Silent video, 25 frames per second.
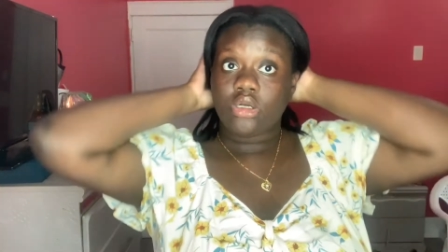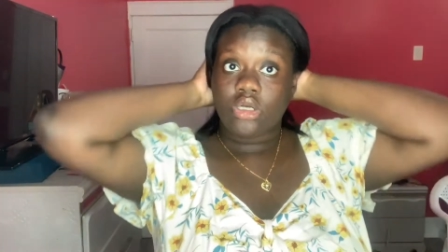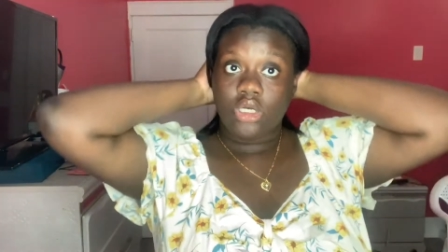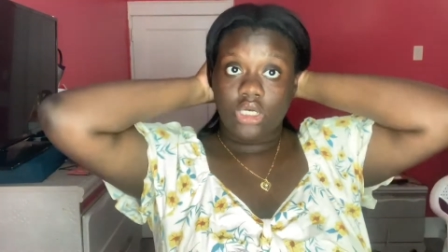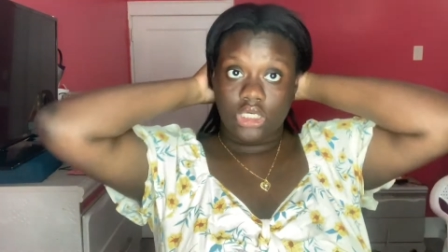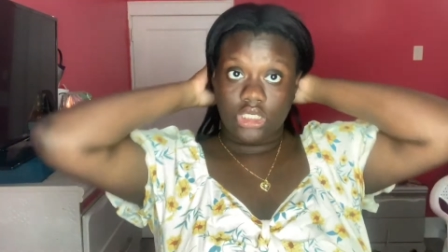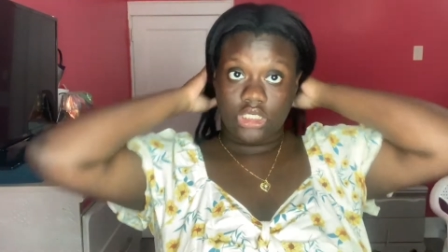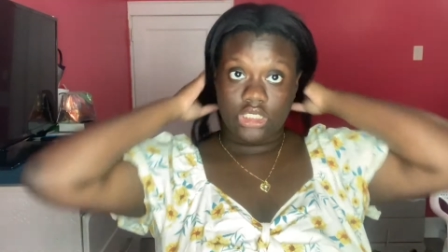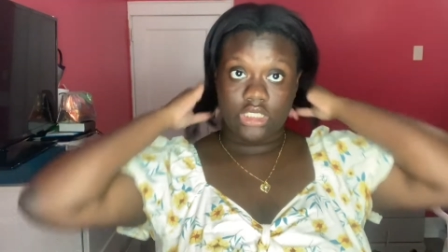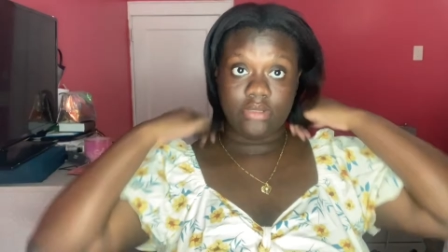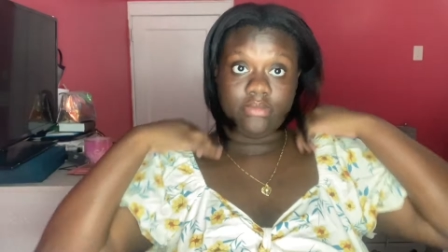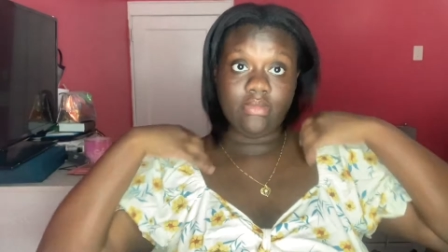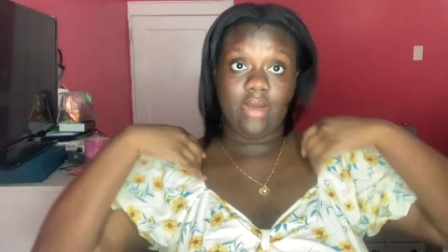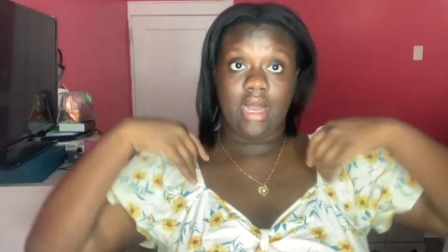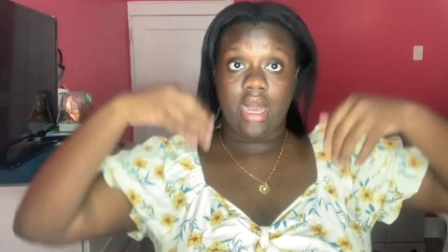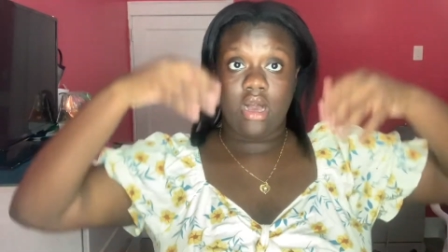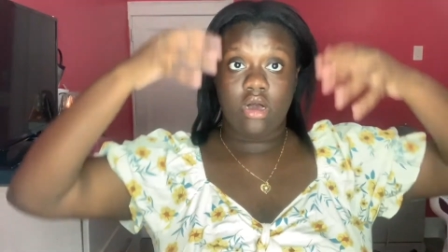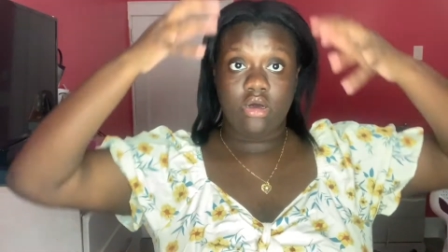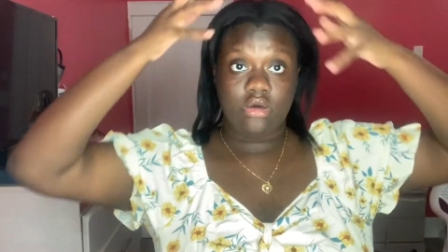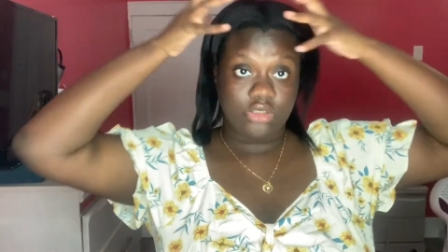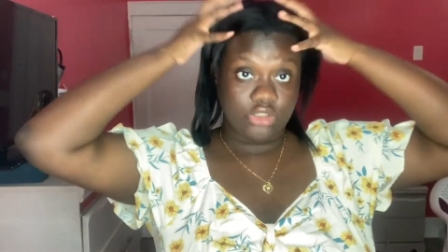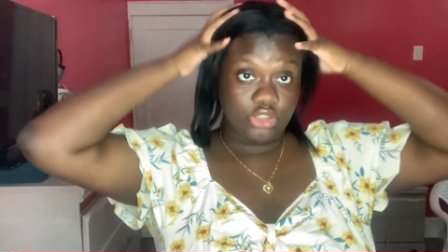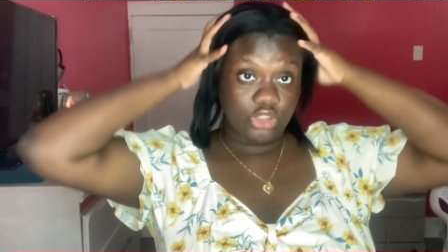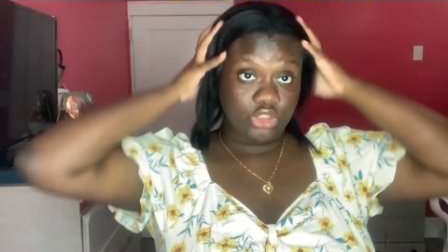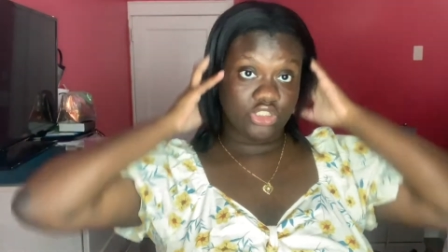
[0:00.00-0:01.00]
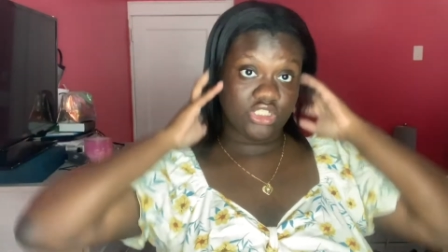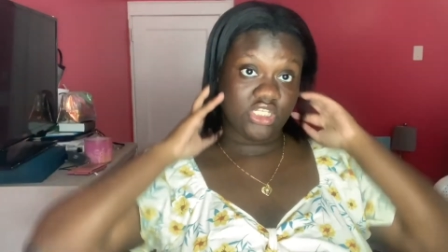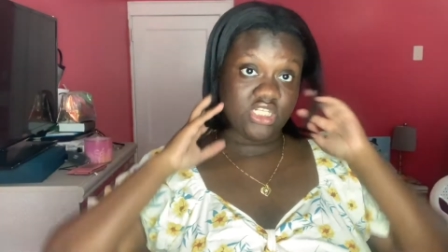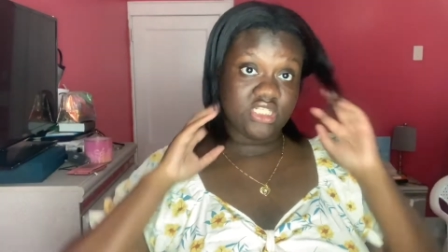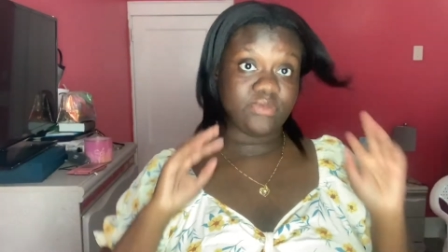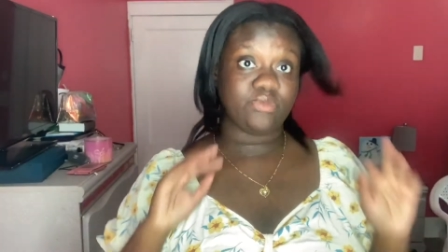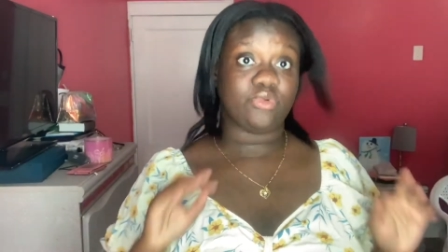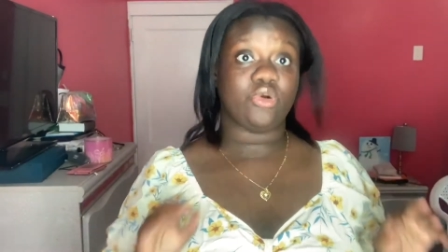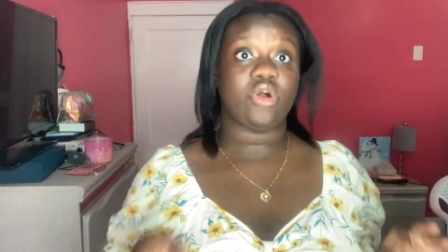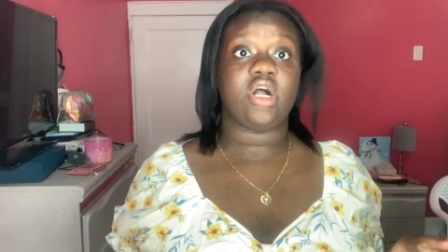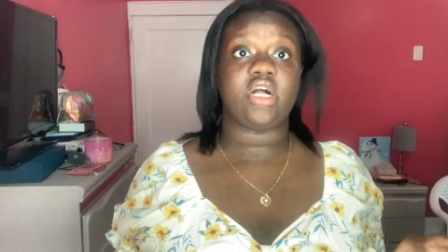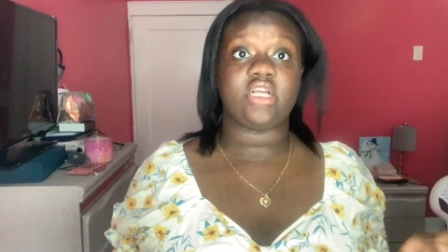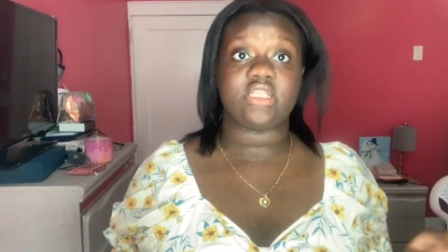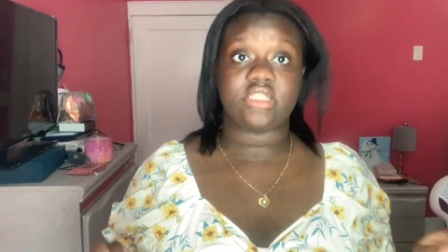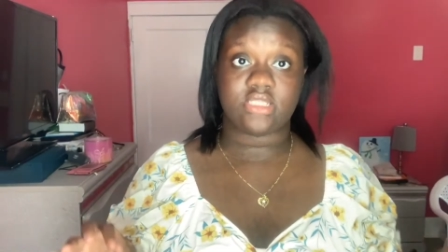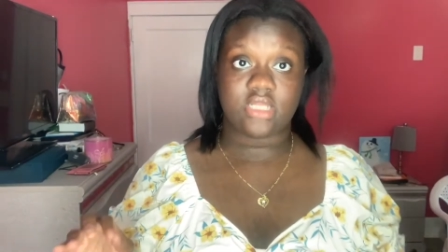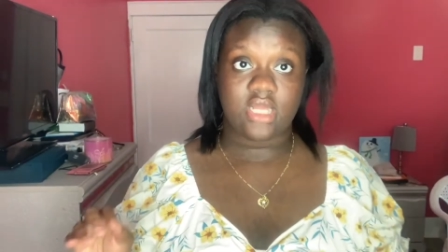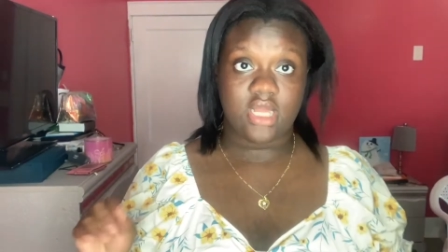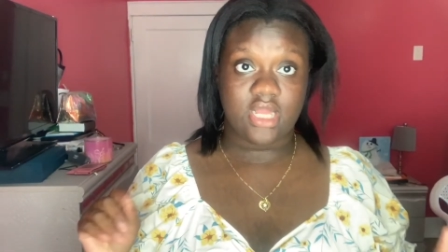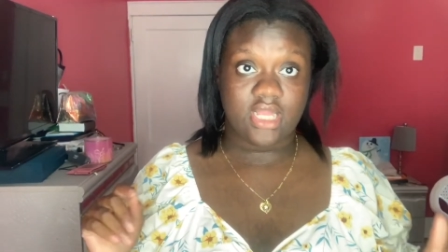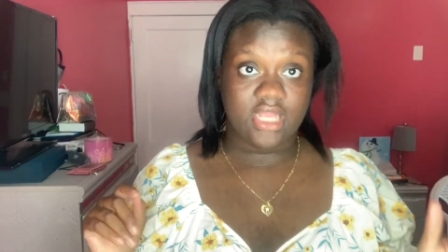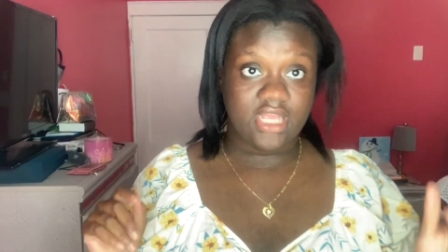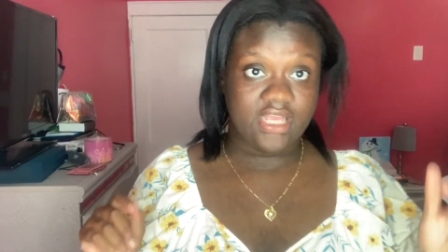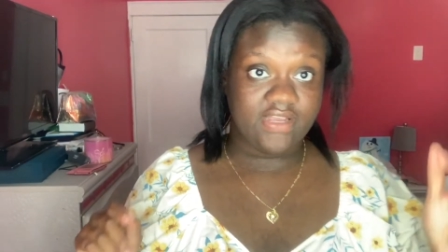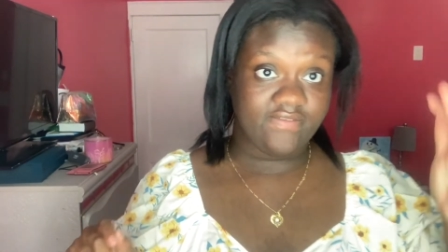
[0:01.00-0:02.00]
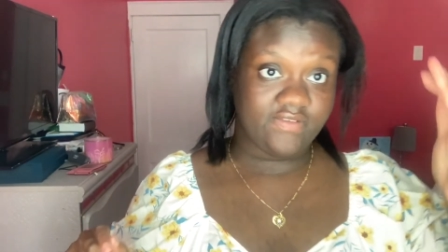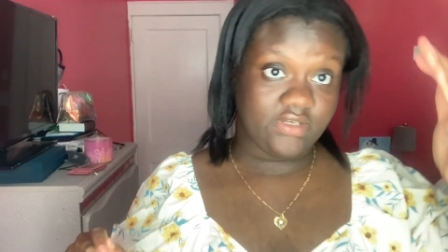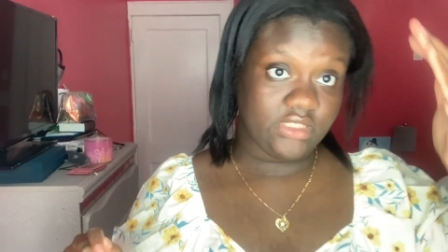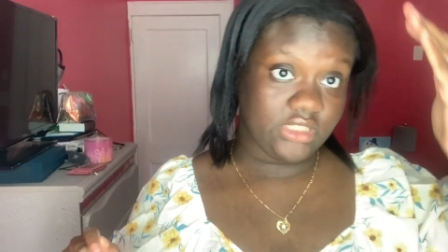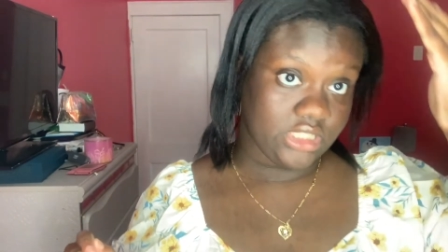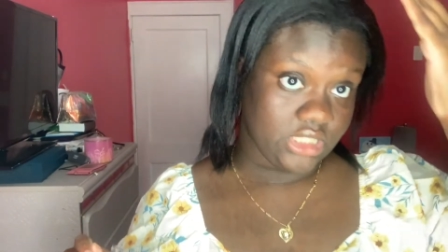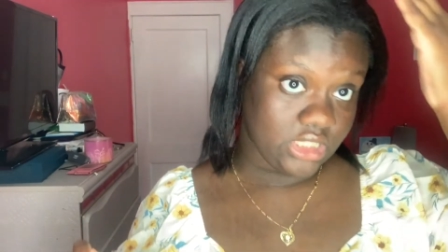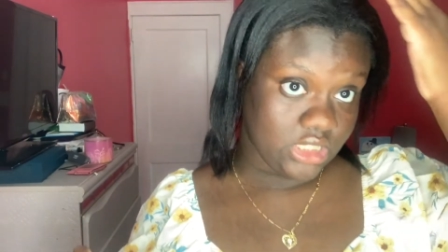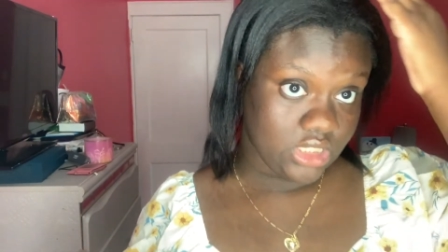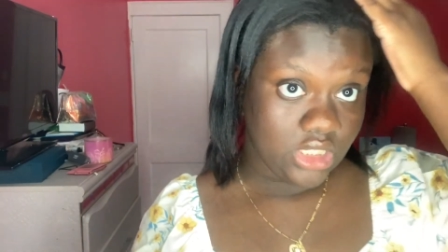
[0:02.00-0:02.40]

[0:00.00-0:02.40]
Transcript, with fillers: Um, I don't know. This bra is not giving the